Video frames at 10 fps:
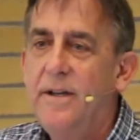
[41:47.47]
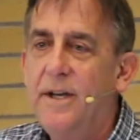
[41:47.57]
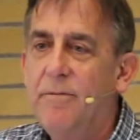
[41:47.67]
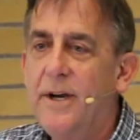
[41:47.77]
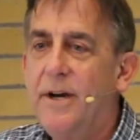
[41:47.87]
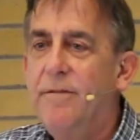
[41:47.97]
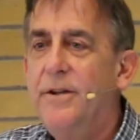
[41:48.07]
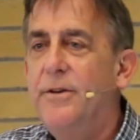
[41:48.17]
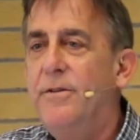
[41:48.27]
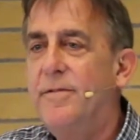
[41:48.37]
And however
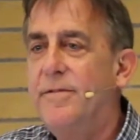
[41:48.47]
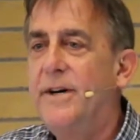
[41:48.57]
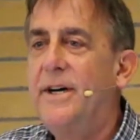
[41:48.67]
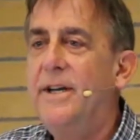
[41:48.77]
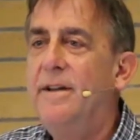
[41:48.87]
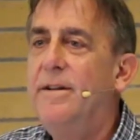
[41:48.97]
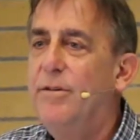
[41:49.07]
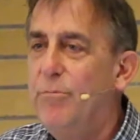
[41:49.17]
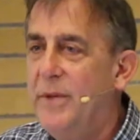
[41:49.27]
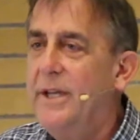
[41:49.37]
you define
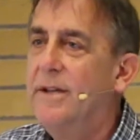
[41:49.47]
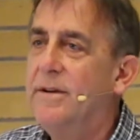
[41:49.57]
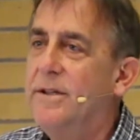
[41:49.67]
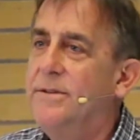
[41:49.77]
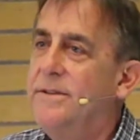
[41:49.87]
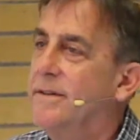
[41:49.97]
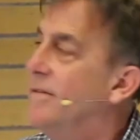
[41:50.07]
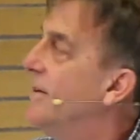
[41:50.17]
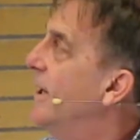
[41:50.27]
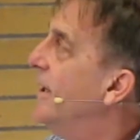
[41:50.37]
being
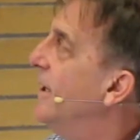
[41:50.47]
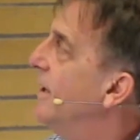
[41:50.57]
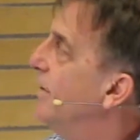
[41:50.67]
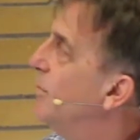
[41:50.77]
inclusive, I think is